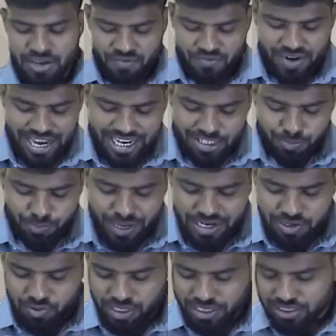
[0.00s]
will expire
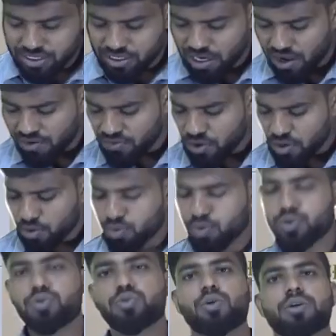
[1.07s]
to the extent of
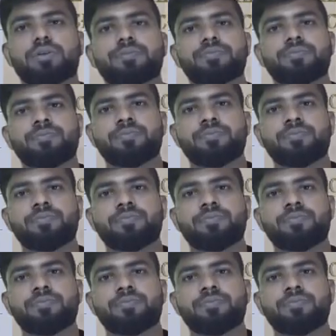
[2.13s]
goods sold,